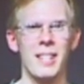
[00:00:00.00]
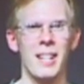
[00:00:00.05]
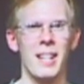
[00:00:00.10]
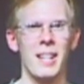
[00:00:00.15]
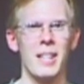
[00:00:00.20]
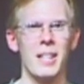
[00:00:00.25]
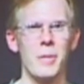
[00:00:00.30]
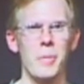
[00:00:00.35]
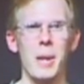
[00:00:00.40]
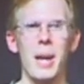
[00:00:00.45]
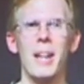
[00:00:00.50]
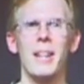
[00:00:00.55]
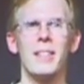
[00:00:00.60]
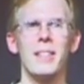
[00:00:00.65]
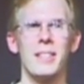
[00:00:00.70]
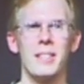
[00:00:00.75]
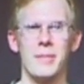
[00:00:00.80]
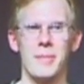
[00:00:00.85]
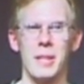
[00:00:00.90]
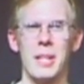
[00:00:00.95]
we have
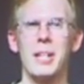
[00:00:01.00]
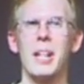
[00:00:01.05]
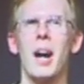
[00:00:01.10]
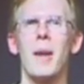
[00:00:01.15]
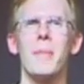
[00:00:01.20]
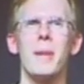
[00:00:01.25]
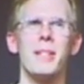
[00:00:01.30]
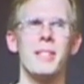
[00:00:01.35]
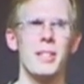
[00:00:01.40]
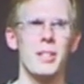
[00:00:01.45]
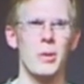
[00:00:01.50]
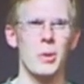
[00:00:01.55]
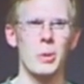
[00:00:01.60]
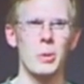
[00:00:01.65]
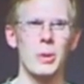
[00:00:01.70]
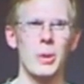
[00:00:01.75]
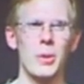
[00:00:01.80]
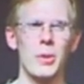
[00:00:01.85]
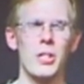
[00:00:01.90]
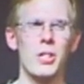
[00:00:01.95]
this, he commented
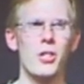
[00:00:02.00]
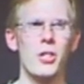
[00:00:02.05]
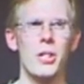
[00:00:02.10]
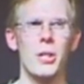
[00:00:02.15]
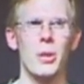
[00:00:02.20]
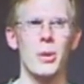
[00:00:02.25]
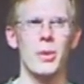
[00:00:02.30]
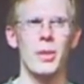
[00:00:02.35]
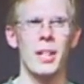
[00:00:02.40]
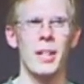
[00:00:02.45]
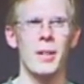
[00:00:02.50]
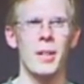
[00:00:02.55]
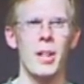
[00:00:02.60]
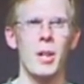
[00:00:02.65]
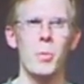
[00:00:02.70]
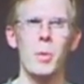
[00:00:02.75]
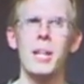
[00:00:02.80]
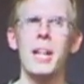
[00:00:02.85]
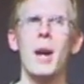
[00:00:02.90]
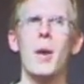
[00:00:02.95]
earlier this year that
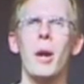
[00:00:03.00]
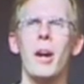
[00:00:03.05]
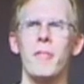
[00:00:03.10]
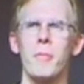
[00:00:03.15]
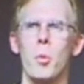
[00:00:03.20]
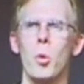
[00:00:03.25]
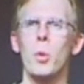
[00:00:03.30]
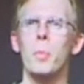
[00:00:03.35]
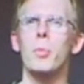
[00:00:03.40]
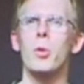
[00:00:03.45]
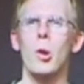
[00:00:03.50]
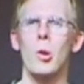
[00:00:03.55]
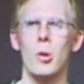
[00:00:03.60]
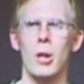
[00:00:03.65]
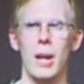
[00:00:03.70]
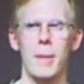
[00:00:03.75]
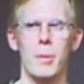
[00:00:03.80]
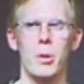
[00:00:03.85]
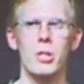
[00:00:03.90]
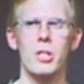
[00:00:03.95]
we now have more
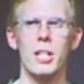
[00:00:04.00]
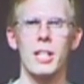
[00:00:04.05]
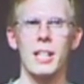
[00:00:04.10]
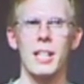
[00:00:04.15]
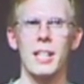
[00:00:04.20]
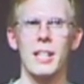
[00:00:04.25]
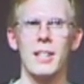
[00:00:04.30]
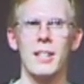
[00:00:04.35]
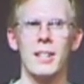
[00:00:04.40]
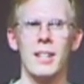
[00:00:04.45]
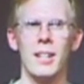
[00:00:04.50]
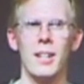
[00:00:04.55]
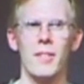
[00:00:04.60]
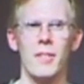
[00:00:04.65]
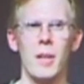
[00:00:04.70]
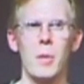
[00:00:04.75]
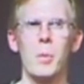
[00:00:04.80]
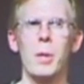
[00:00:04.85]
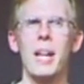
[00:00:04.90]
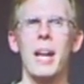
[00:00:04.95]
programmers in id
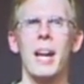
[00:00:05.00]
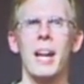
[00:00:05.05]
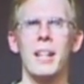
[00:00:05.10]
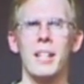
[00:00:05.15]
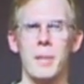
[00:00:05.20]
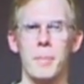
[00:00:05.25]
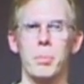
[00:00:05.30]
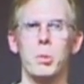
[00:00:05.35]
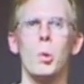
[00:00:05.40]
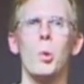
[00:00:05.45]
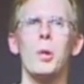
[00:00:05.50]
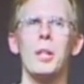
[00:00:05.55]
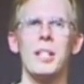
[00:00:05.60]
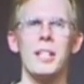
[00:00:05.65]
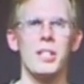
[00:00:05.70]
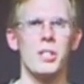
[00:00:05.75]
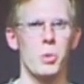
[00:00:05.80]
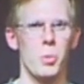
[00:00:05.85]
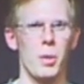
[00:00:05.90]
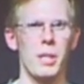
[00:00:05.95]
than we had
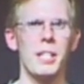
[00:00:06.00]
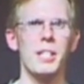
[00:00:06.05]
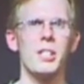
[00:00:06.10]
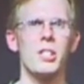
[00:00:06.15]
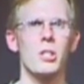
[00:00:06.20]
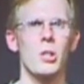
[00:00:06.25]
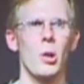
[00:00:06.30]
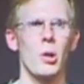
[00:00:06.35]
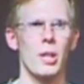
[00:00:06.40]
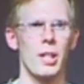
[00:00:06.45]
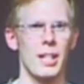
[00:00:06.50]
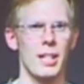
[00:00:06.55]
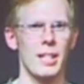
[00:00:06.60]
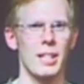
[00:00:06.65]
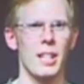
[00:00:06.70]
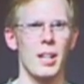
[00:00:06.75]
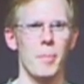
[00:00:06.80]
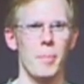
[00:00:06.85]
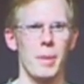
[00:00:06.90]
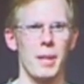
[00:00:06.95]
employees when he started at the
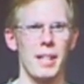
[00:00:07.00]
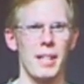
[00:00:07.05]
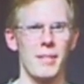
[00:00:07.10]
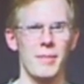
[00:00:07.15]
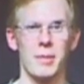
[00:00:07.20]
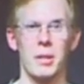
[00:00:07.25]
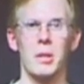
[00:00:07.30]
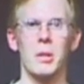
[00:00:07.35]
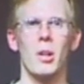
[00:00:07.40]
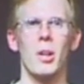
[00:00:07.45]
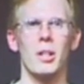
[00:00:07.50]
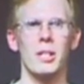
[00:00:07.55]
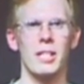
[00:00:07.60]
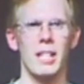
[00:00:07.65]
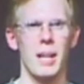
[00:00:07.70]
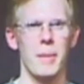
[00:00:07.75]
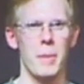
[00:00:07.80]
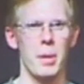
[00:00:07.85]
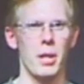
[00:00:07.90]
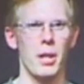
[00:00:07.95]
company a long
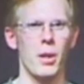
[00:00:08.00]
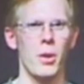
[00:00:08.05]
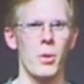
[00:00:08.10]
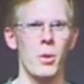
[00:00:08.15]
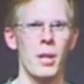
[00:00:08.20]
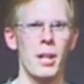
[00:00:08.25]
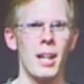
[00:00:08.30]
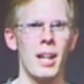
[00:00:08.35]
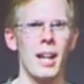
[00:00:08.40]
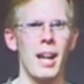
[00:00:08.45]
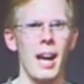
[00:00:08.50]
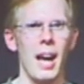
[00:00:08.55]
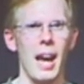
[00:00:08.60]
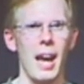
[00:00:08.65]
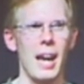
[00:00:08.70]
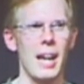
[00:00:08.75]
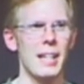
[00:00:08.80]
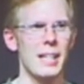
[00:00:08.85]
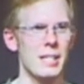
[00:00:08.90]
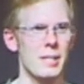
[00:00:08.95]
time ago.
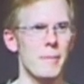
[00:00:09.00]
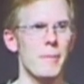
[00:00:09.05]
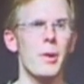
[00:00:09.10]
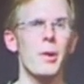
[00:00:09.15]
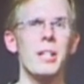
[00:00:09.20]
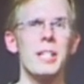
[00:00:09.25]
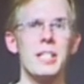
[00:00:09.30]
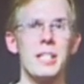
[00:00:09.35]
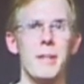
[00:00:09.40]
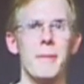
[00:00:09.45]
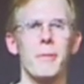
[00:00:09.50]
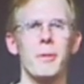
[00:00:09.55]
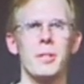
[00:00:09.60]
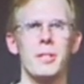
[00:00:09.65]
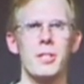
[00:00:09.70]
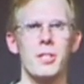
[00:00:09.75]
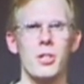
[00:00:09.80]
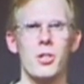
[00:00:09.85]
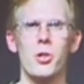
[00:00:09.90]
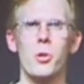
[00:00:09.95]
And it's a very different
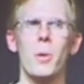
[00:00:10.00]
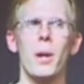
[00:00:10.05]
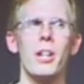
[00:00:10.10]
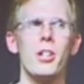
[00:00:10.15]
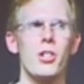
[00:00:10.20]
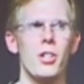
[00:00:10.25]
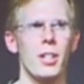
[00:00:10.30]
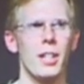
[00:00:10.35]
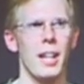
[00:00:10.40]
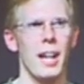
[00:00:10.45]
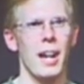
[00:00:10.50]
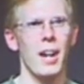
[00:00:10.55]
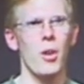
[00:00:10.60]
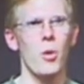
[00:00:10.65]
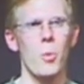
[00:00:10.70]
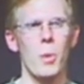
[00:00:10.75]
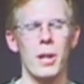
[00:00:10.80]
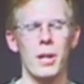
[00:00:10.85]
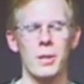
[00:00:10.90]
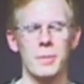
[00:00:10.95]
situation now
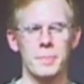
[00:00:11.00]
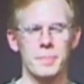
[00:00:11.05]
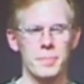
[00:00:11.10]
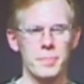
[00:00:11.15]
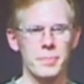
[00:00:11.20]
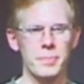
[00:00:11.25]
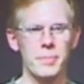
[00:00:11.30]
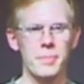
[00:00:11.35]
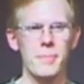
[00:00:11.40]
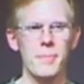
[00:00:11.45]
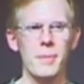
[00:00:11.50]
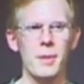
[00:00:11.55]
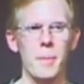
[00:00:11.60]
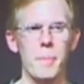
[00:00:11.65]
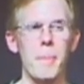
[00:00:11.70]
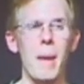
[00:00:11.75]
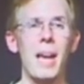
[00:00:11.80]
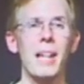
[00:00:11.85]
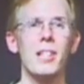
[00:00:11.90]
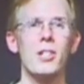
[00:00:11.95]
where
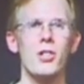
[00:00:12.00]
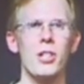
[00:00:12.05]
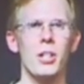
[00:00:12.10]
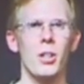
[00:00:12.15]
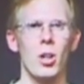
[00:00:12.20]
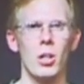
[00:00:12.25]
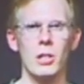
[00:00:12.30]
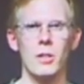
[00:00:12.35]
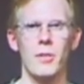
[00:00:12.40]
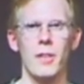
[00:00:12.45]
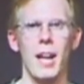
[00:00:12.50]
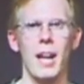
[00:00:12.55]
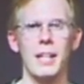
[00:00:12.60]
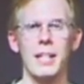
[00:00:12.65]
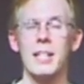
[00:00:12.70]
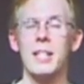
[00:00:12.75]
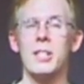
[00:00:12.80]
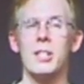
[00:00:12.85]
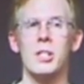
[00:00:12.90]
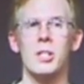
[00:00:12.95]
managing all of that
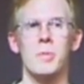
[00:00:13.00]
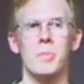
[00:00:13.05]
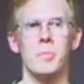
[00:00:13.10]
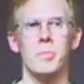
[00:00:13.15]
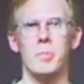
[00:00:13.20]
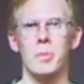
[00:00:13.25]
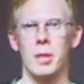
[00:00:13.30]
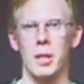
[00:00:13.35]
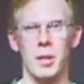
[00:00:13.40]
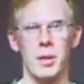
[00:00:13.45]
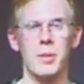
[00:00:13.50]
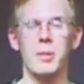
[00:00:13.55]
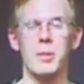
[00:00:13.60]
it's a